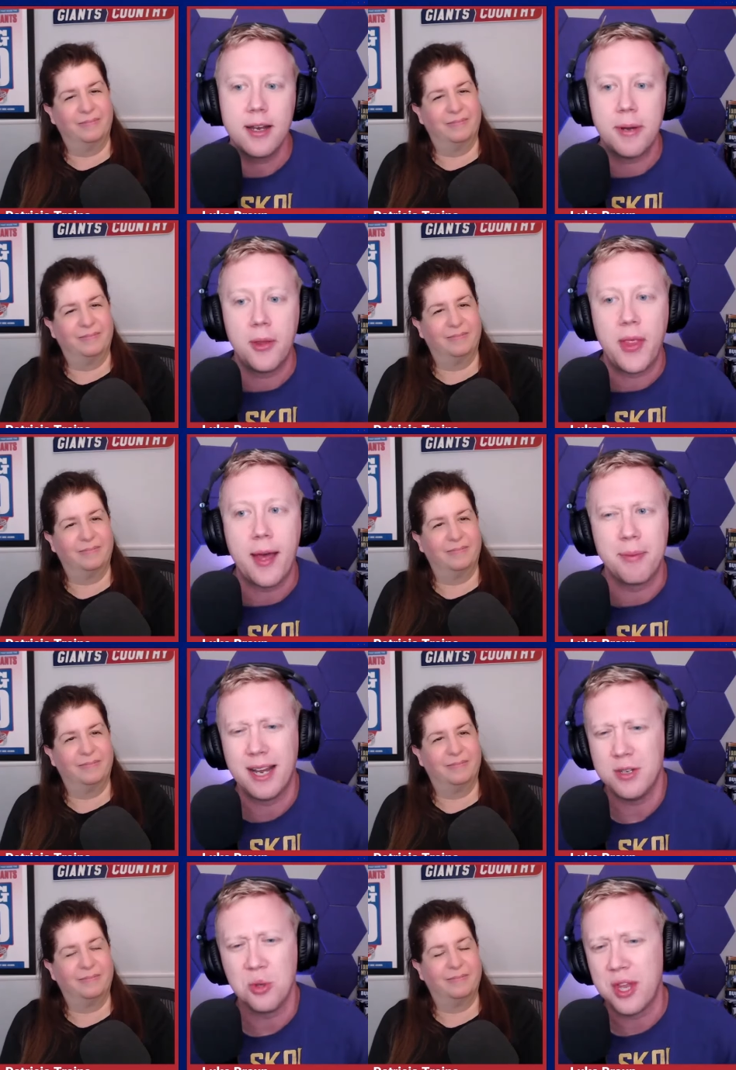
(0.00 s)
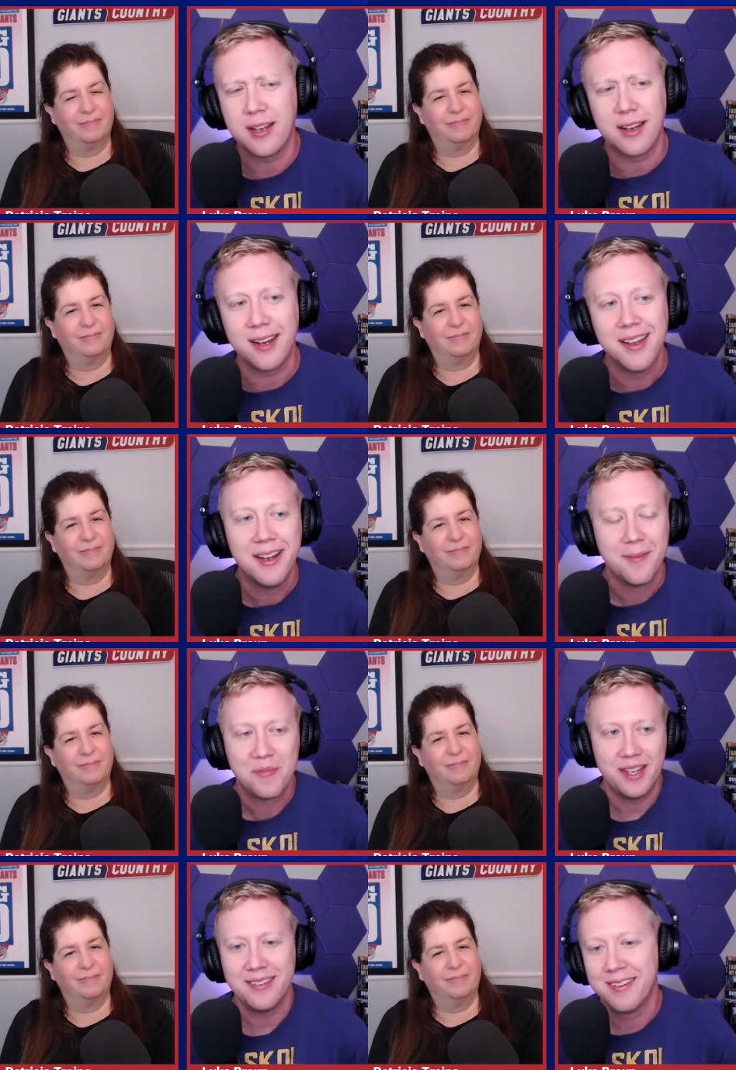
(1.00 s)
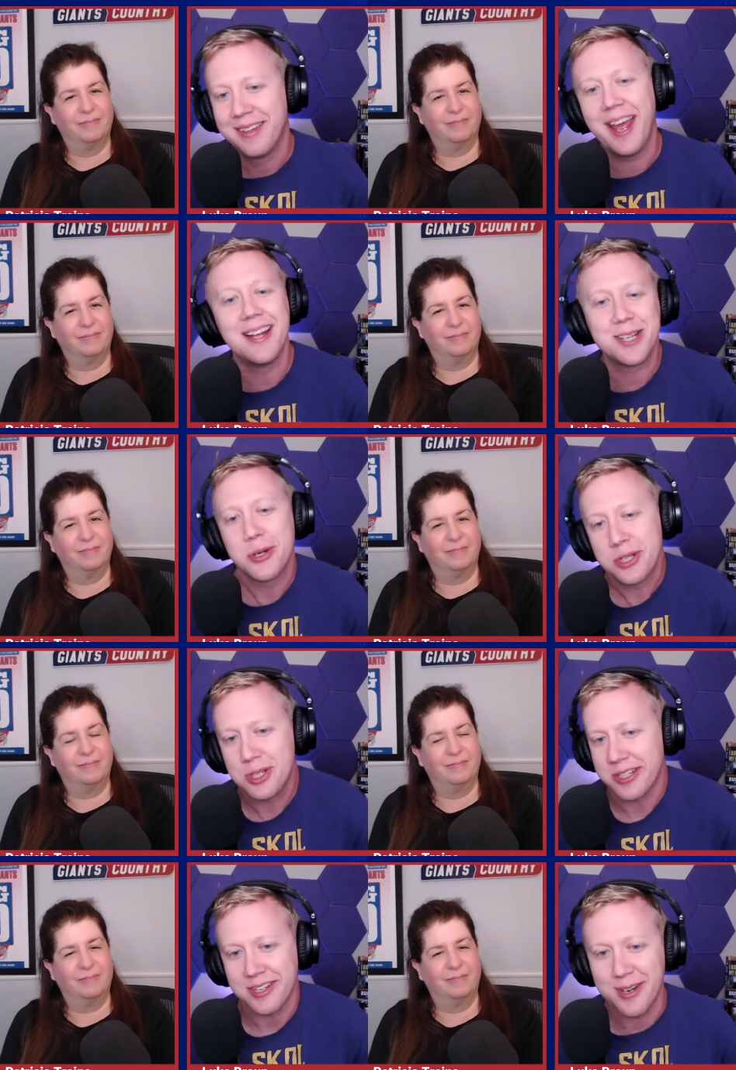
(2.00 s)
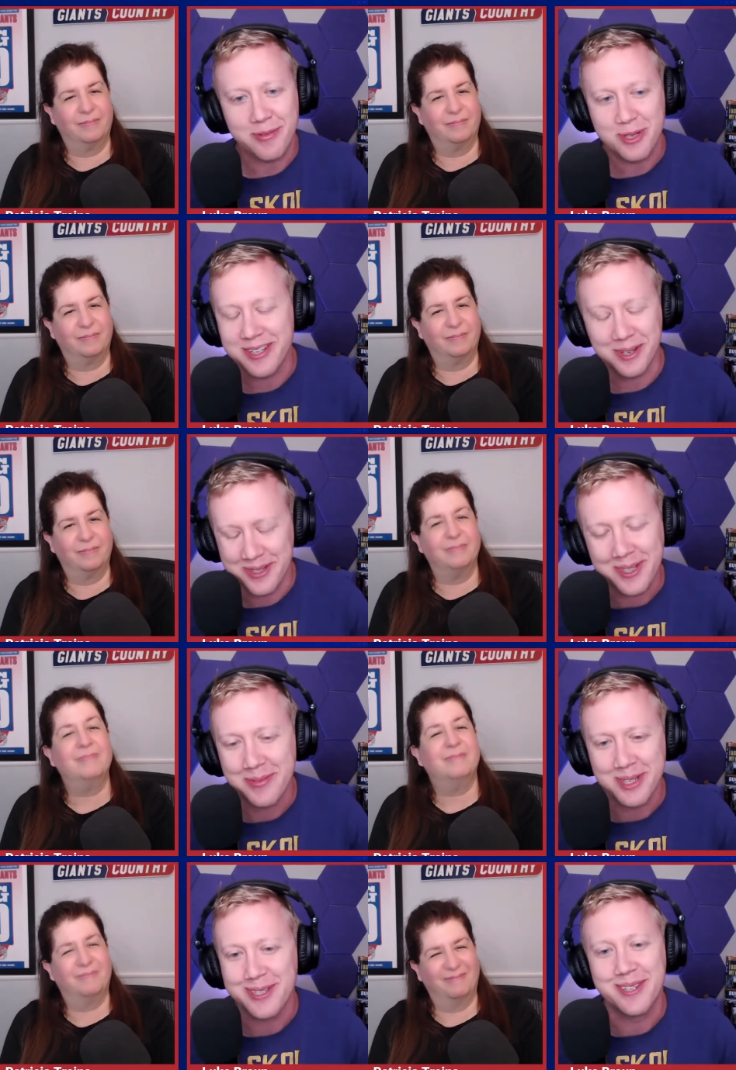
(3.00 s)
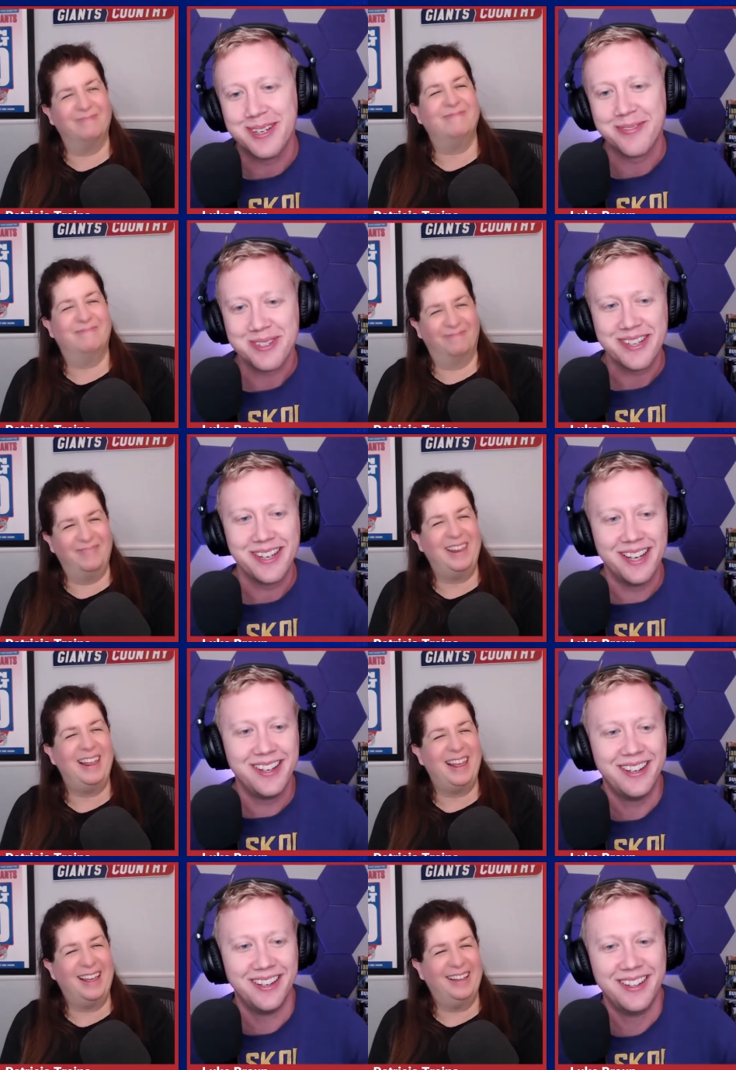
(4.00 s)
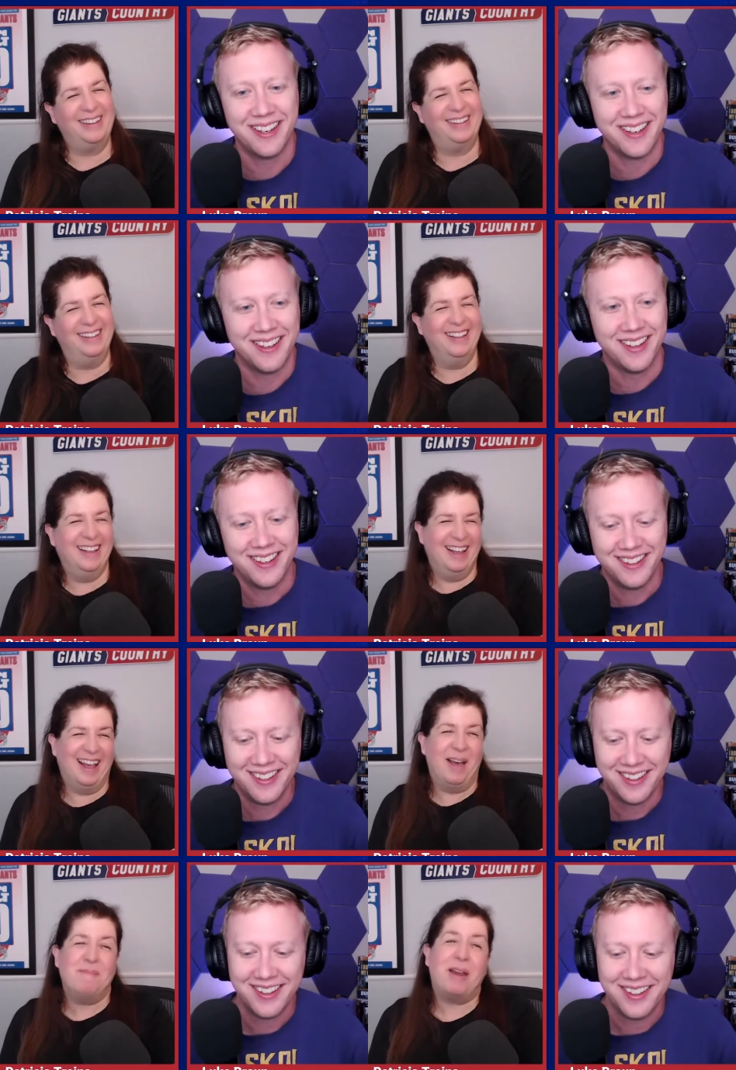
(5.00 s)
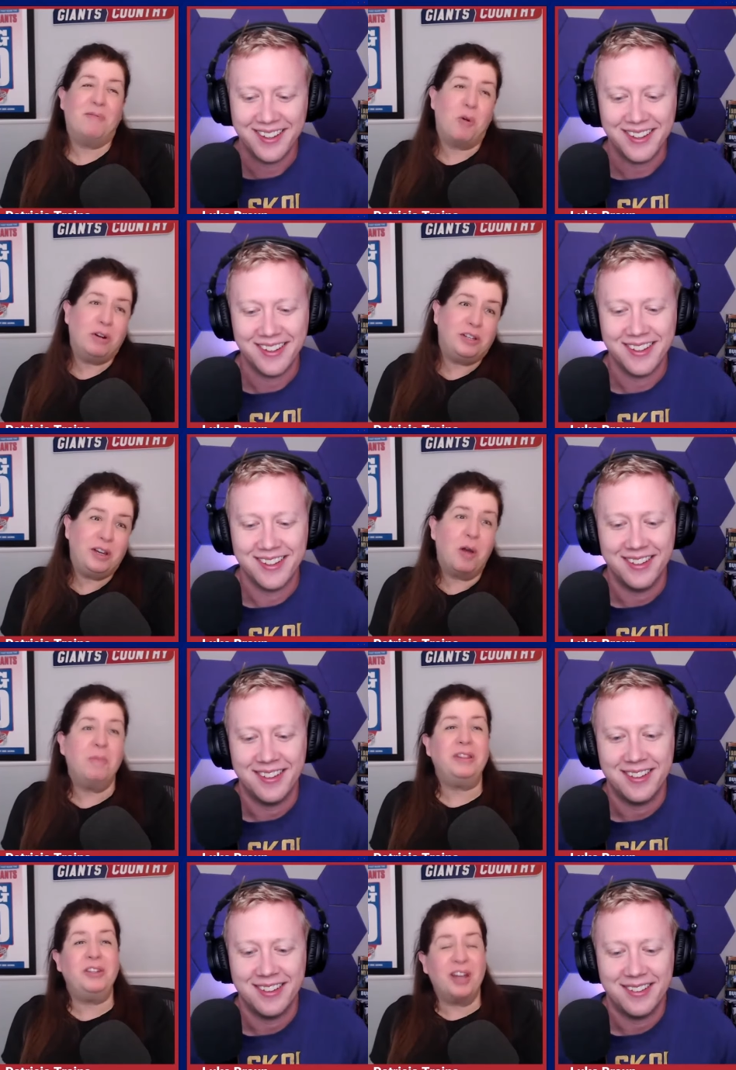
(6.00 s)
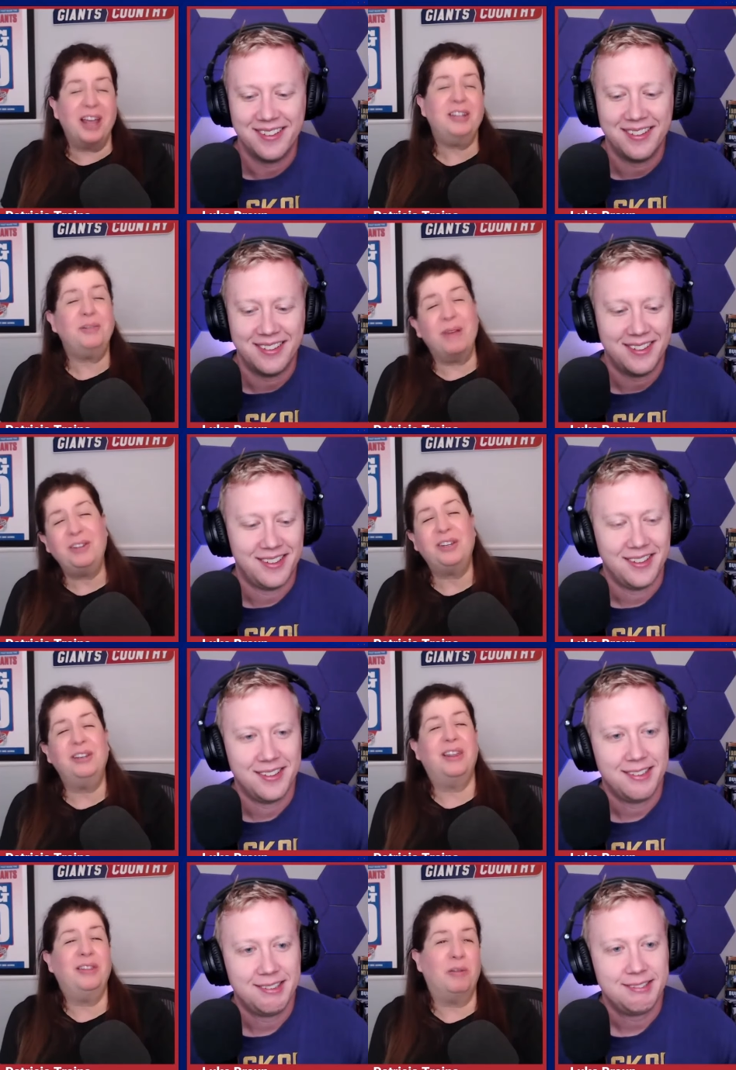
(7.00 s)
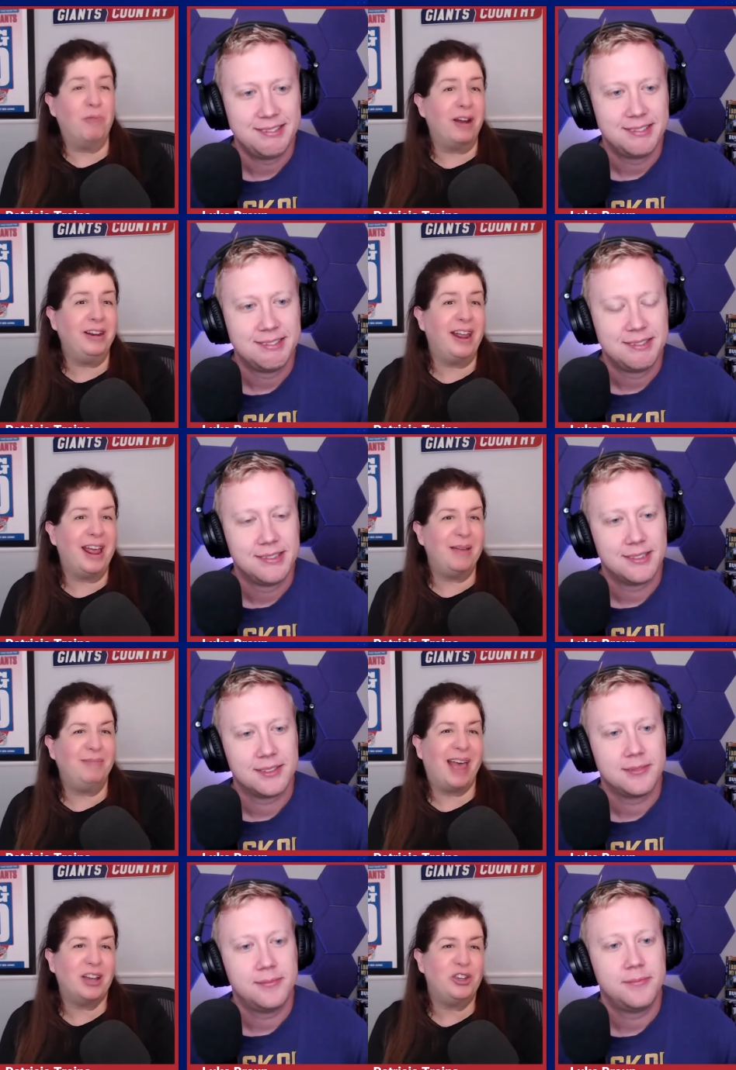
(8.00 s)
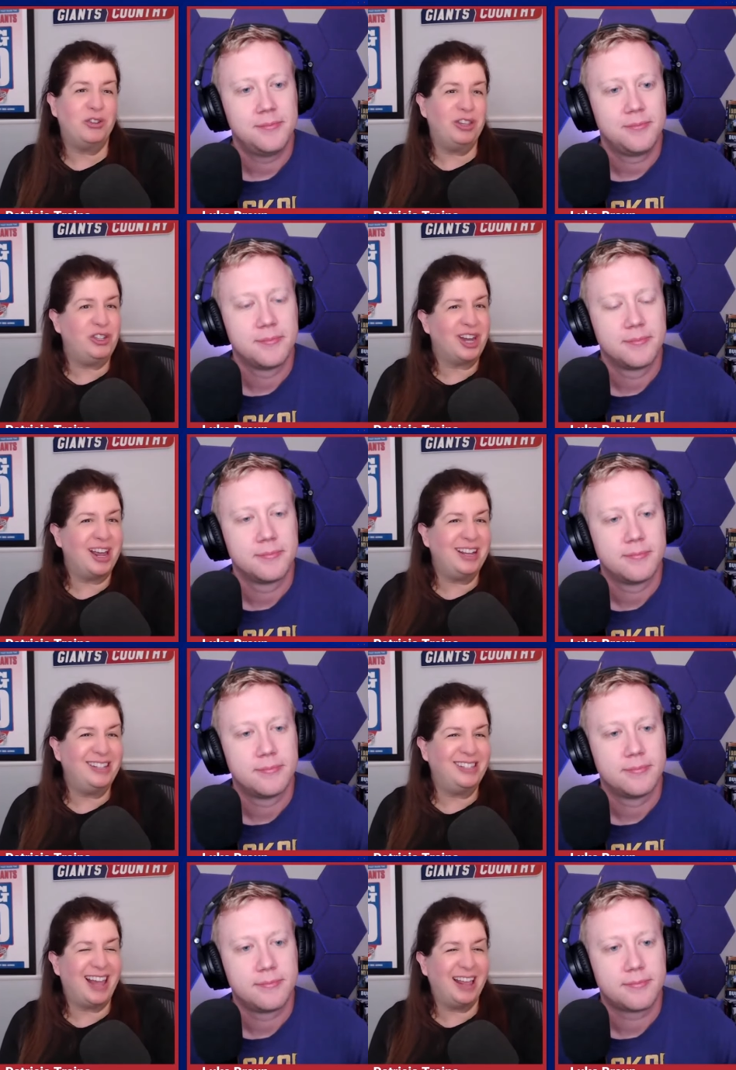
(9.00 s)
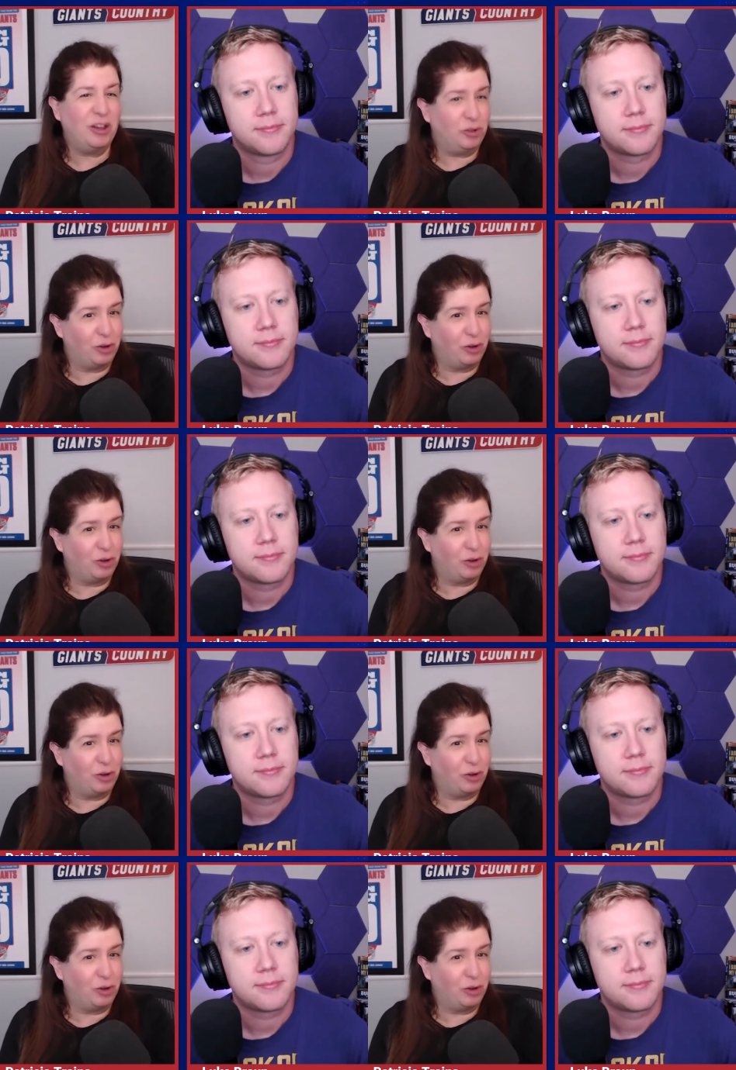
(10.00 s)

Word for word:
Speaker 1: about that, but I do think like the answer is Justin Jefferson. It's always going to be Justin Jefferson. Yeah.
Speaker 2: But of course, you know, with the Giants, you mentioned the run game. Last year, the Giants had their